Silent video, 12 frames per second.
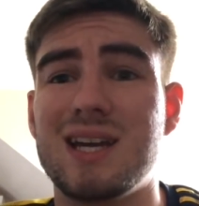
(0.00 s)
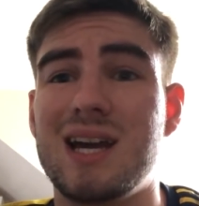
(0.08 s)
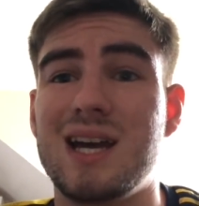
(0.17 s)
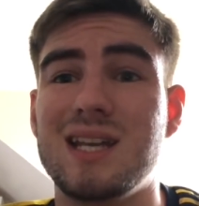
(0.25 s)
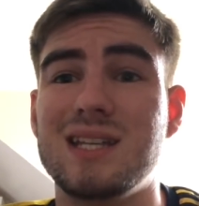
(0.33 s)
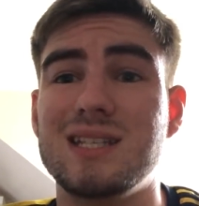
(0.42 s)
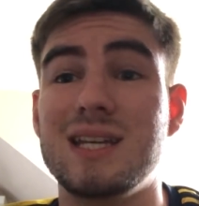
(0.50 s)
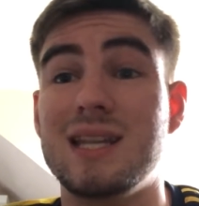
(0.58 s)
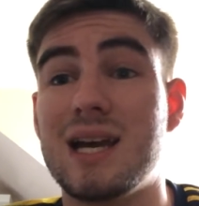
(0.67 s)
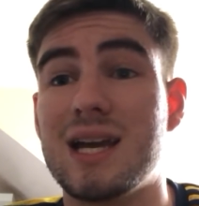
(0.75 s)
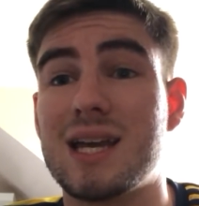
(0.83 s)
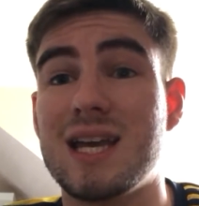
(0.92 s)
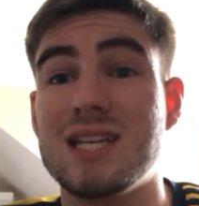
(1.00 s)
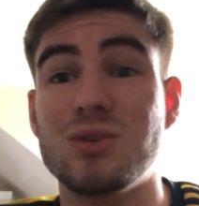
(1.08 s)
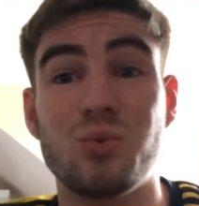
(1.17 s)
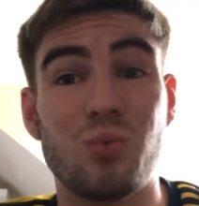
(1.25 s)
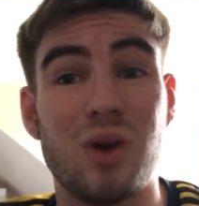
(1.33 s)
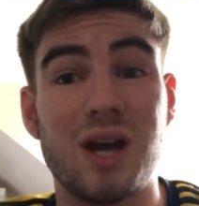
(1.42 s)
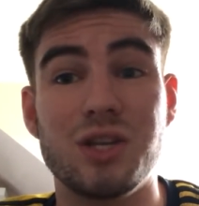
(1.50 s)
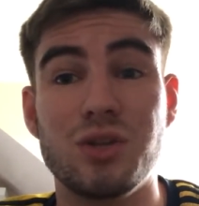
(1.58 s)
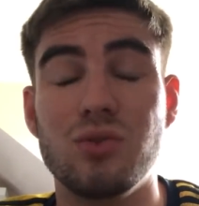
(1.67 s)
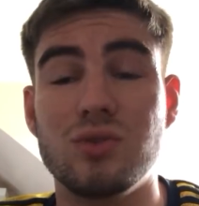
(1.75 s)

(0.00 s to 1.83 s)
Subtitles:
And in that case, I do